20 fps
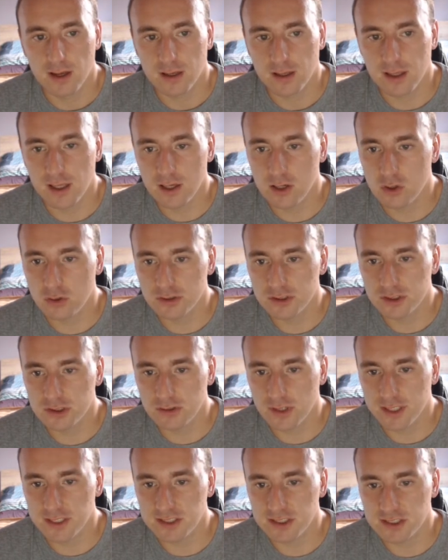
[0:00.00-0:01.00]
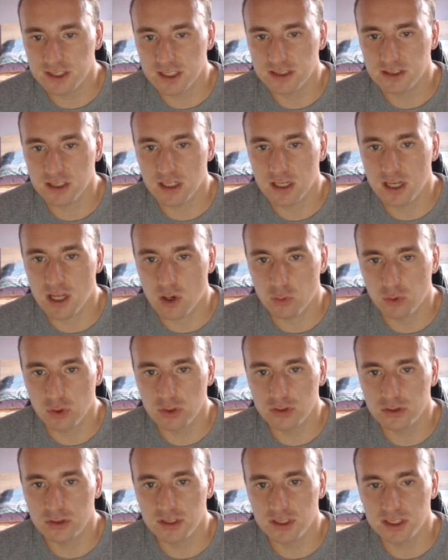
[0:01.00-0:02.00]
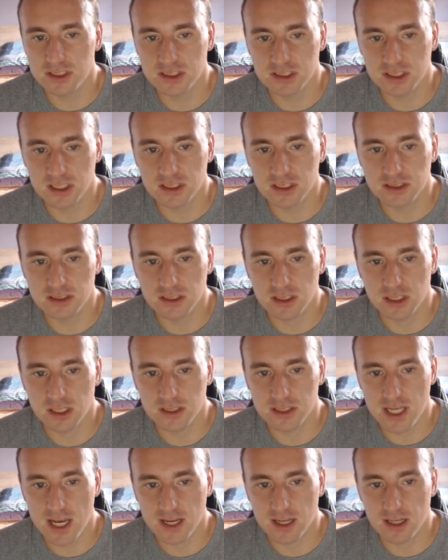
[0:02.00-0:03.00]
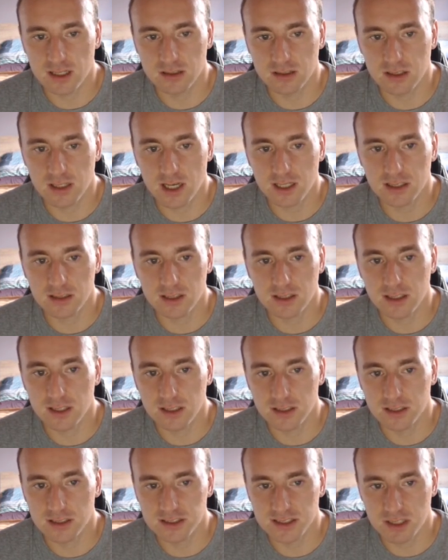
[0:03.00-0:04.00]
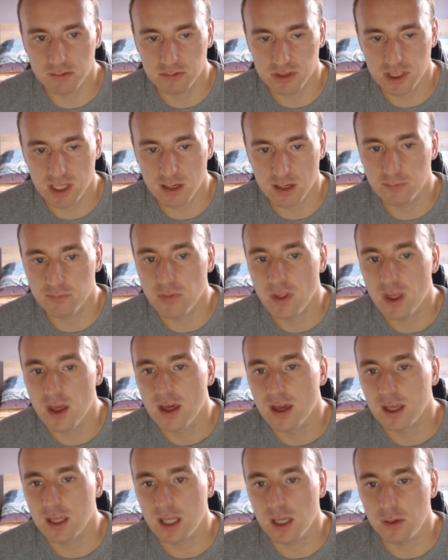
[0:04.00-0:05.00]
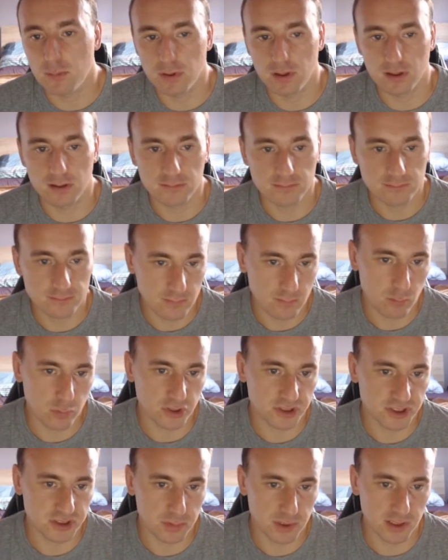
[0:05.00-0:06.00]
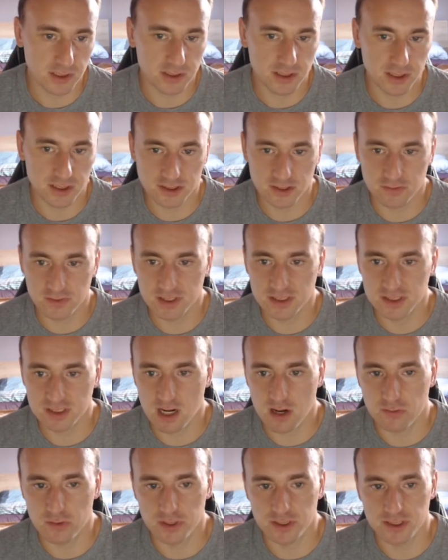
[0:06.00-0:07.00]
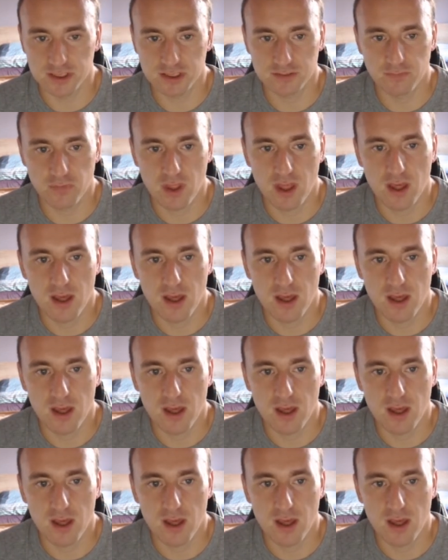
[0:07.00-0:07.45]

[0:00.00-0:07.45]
King goes to a6, and now rook to d6, attacking the knight and at the same time keeping possibilities of discoveries.